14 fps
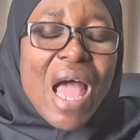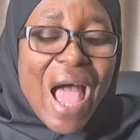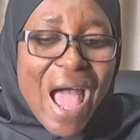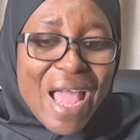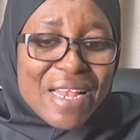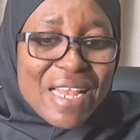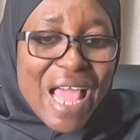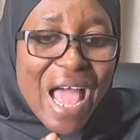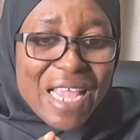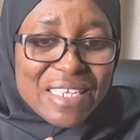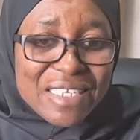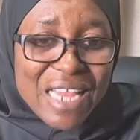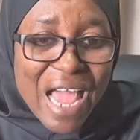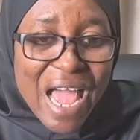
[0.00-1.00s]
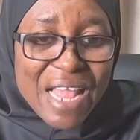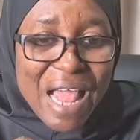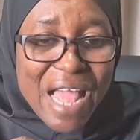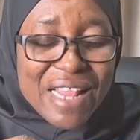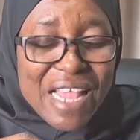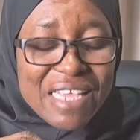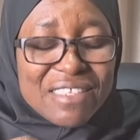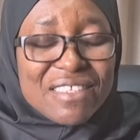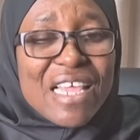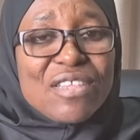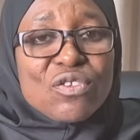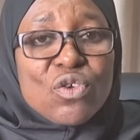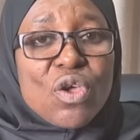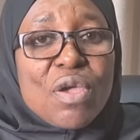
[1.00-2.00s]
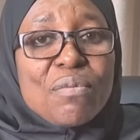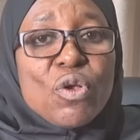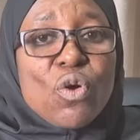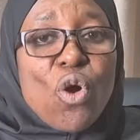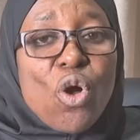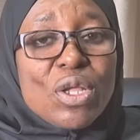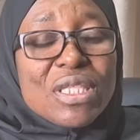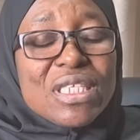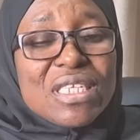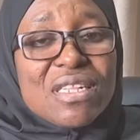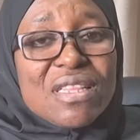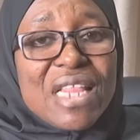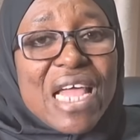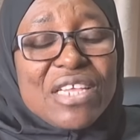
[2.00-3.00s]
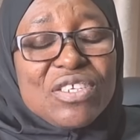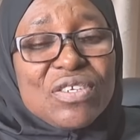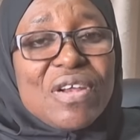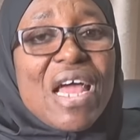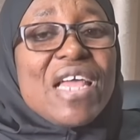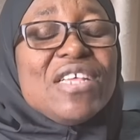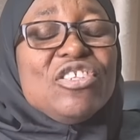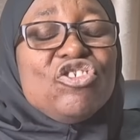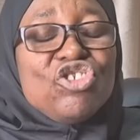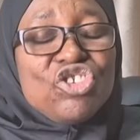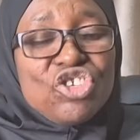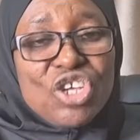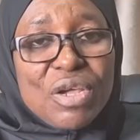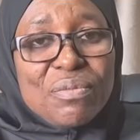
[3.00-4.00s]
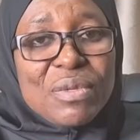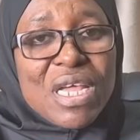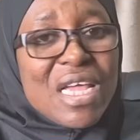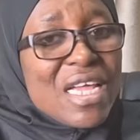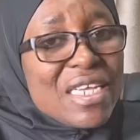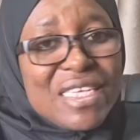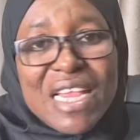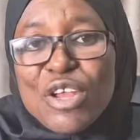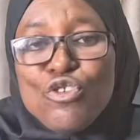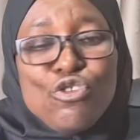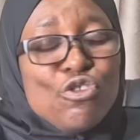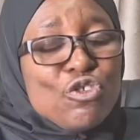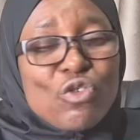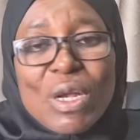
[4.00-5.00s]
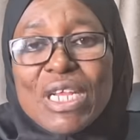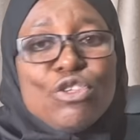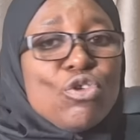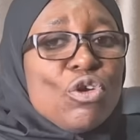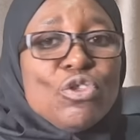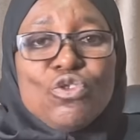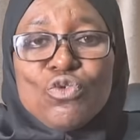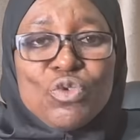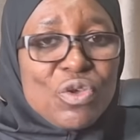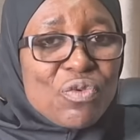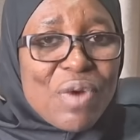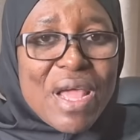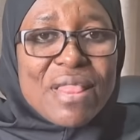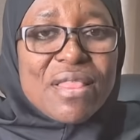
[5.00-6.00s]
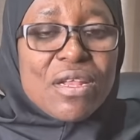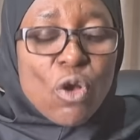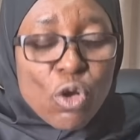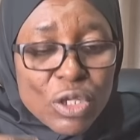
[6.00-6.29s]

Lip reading: And I said to him, look, until Nigeria is shamed, they usually don't do the right thing.